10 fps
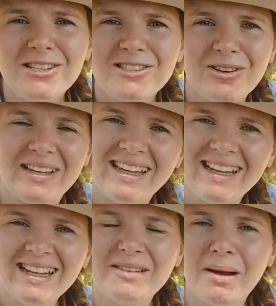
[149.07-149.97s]
So
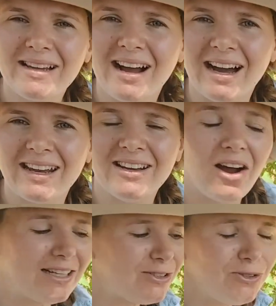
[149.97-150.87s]
here in my garden,
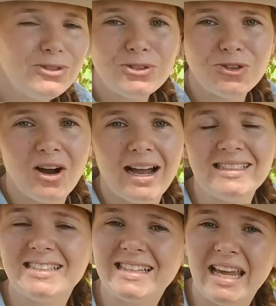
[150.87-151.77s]
I do try
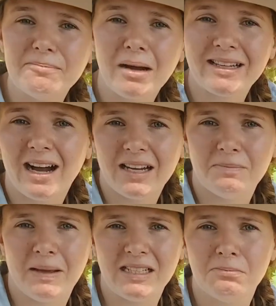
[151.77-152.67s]
to keep my garden
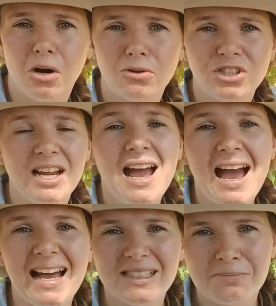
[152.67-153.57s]
beds mulched
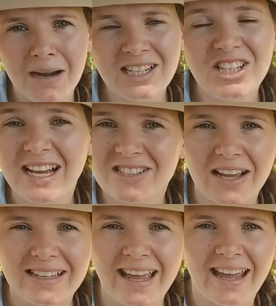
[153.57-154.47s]
as much as I
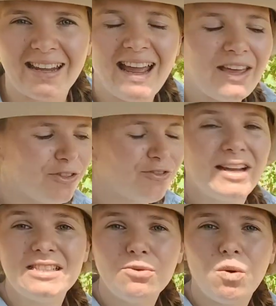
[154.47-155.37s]
can, and the
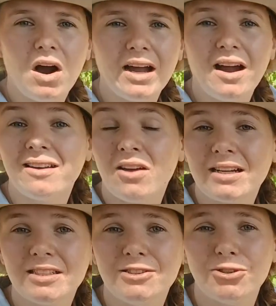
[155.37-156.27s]
reason why I
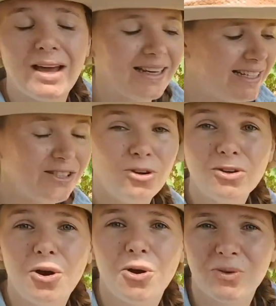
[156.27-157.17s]
like to do that is not
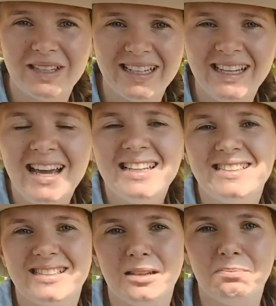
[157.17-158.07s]
only
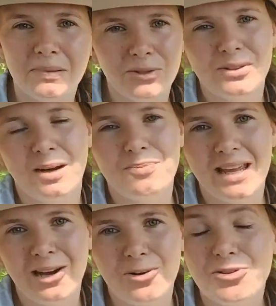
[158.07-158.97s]
does it build up the
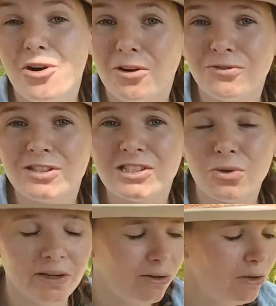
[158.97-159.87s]
health of the
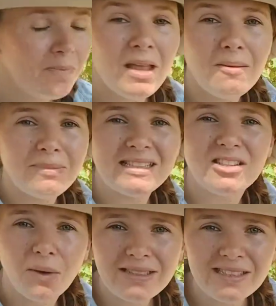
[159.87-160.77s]
soil, but it's
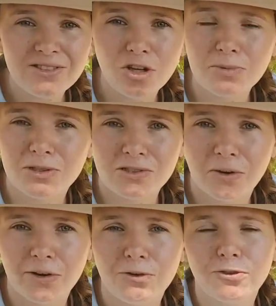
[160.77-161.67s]
going to stop your
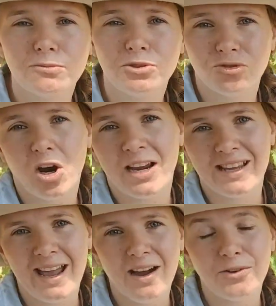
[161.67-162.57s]
soil from drying
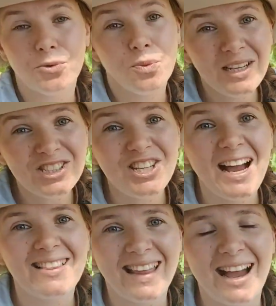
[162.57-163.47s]
out, which
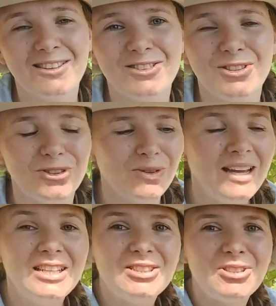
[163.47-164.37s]
allows you
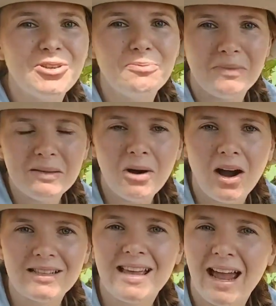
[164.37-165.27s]
to
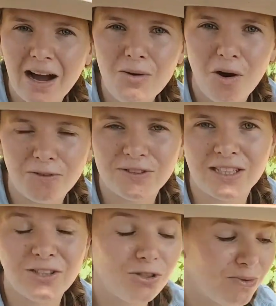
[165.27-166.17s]
minimize how
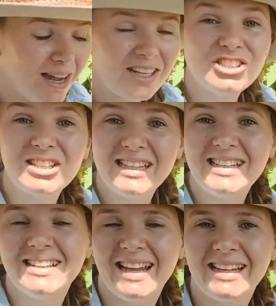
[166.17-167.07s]
often you actually
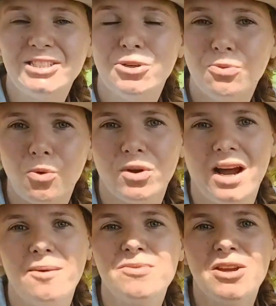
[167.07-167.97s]
need to
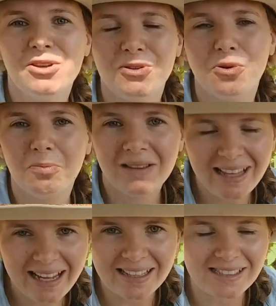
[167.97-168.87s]
water your
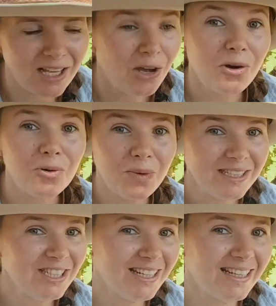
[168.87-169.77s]
plants,
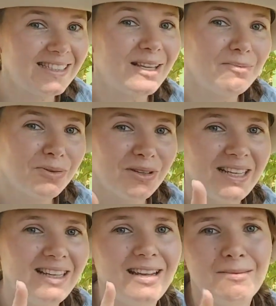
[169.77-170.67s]
which is
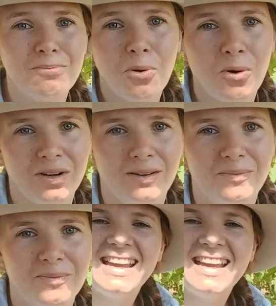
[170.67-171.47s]
pretty important.